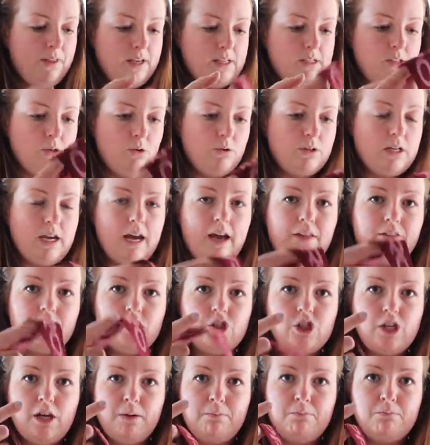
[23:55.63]
They sold it at
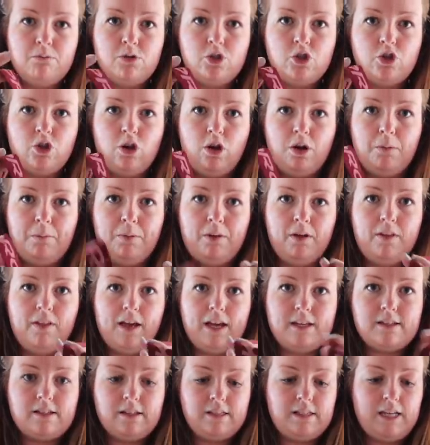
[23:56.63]
the gym shop.
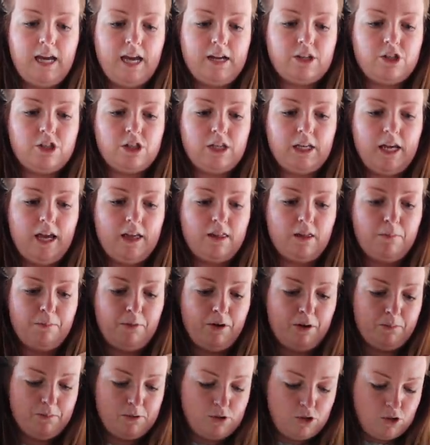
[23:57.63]
That's attached together,
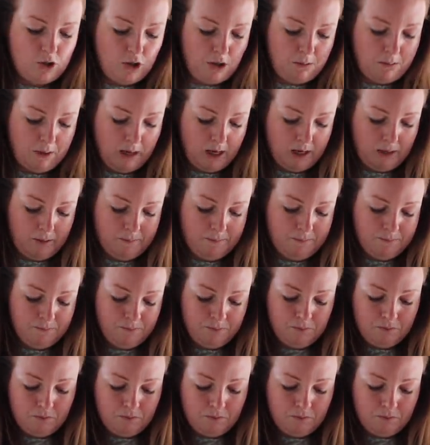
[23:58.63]
but I'm assuming